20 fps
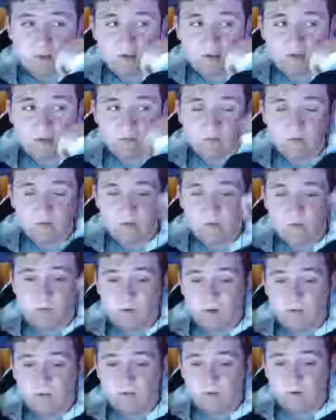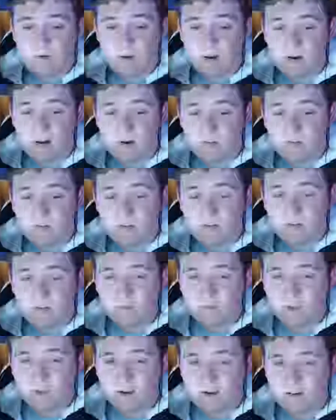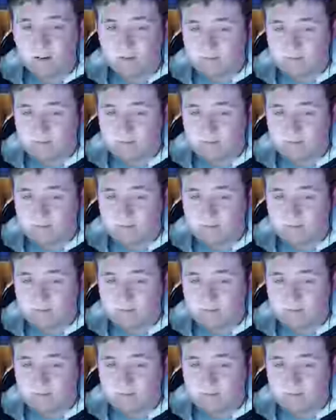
if you need help with something.